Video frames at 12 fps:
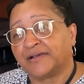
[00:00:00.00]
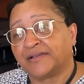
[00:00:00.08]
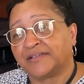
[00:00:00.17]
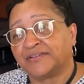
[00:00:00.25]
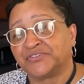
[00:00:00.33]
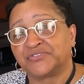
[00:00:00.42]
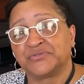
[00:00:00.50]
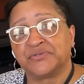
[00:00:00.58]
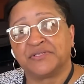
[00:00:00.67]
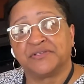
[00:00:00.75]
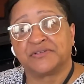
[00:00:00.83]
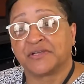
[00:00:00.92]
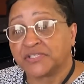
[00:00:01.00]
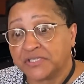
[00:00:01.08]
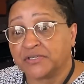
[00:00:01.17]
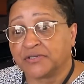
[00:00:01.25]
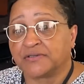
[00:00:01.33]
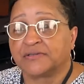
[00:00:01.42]
in the a
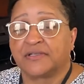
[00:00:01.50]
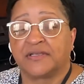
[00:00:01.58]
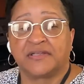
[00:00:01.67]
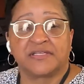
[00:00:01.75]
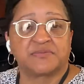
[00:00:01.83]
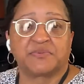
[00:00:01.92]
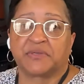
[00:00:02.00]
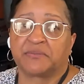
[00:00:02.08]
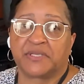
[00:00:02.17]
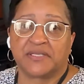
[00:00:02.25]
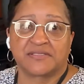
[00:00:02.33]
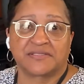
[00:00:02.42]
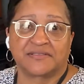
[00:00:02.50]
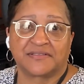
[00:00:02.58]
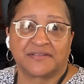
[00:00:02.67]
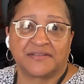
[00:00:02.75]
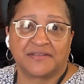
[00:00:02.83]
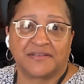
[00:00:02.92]
year, and it's been amazing.
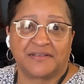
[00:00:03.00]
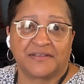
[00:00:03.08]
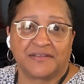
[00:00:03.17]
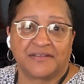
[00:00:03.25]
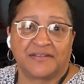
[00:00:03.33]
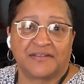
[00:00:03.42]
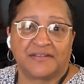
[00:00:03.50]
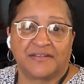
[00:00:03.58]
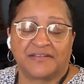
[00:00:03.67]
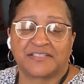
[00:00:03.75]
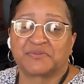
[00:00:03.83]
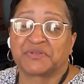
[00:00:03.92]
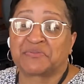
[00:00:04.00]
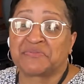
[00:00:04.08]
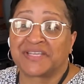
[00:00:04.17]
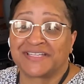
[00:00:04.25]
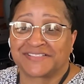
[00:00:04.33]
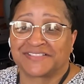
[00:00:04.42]
It's been
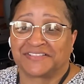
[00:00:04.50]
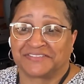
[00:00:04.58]
amazing.